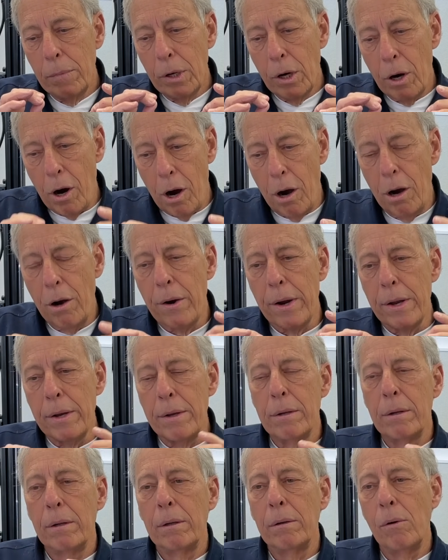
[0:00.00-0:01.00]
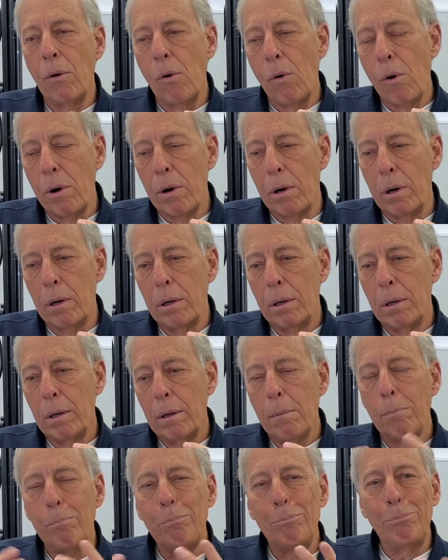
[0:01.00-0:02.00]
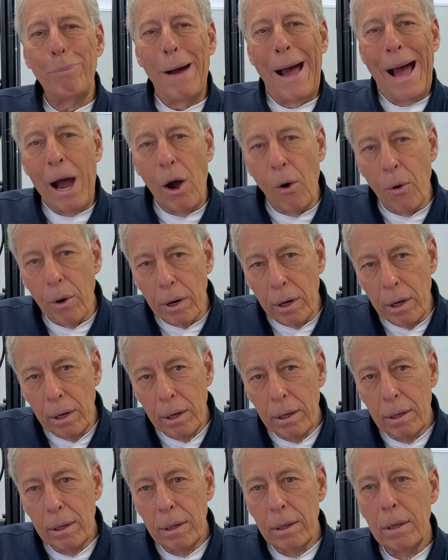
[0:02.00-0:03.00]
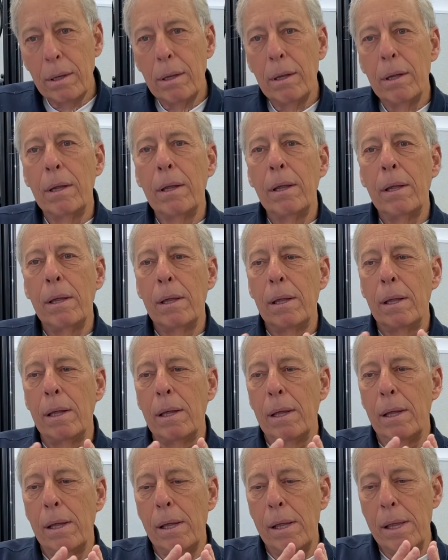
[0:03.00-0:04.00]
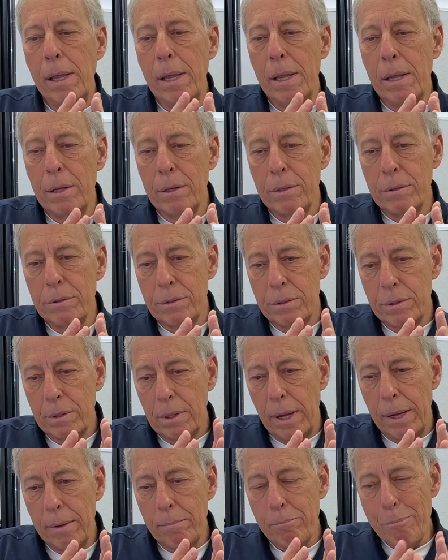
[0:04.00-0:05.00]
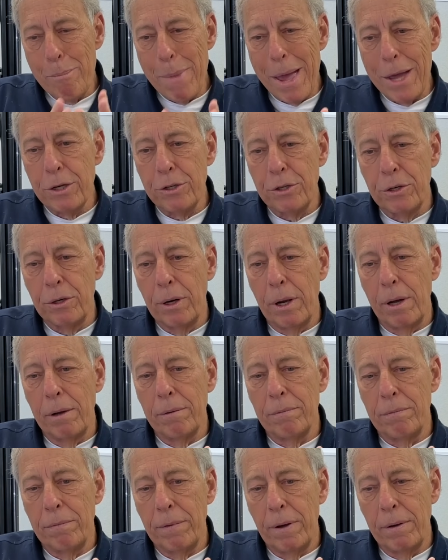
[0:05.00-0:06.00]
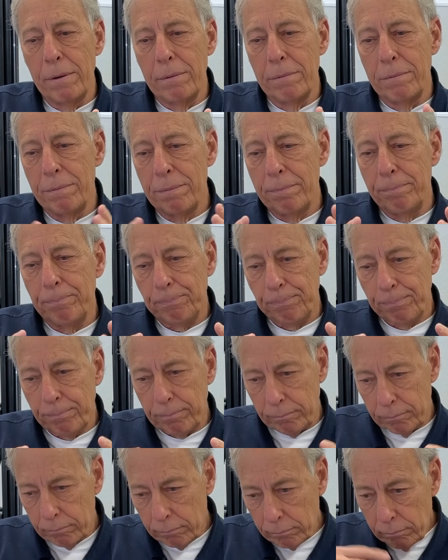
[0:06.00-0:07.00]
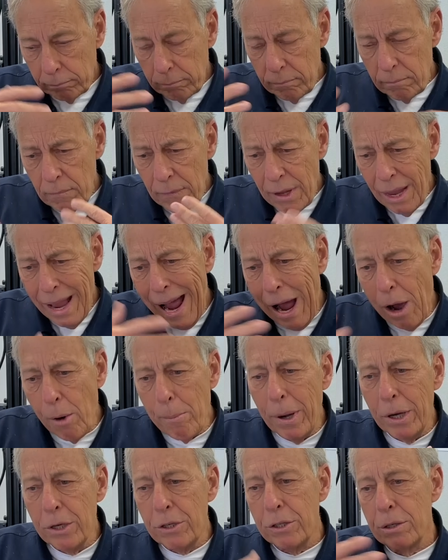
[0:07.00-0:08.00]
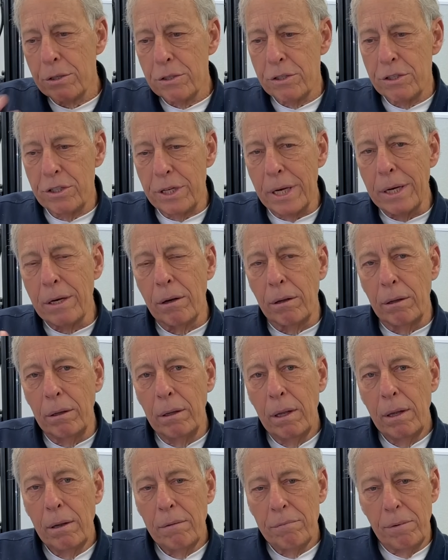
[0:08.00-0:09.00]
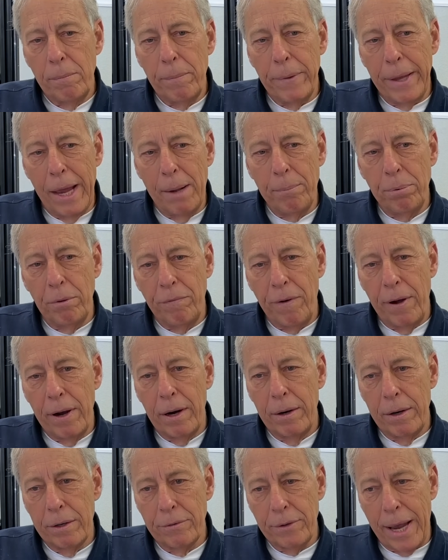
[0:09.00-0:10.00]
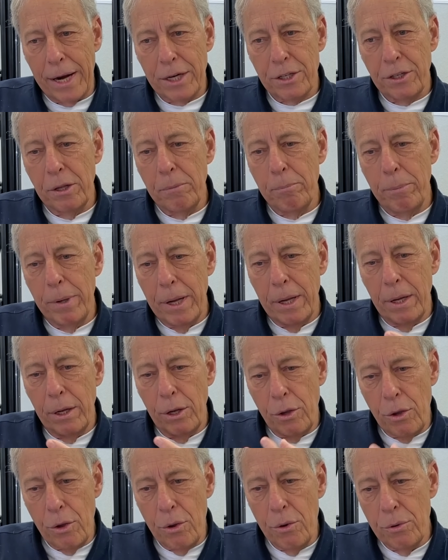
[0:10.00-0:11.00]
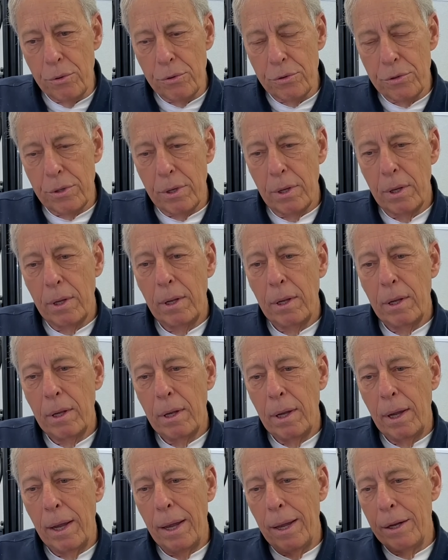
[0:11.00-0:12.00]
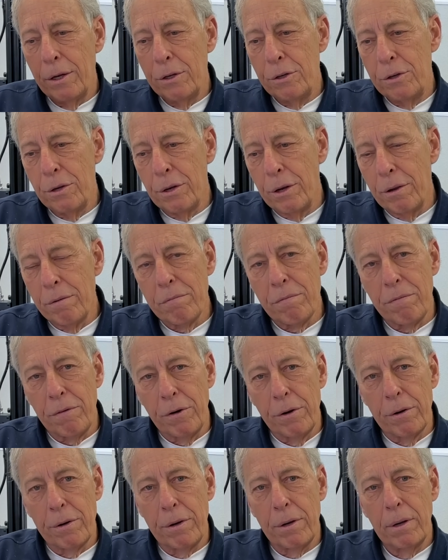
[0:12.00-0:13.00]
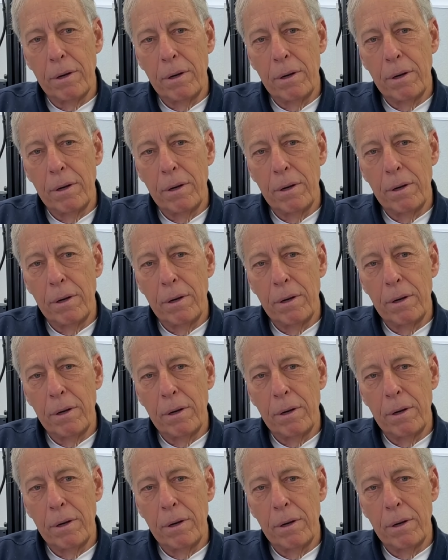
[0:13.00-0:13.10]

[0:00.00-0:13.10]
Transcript: current or power is a measure of, of how much signal from the amplifier is actually being used to convert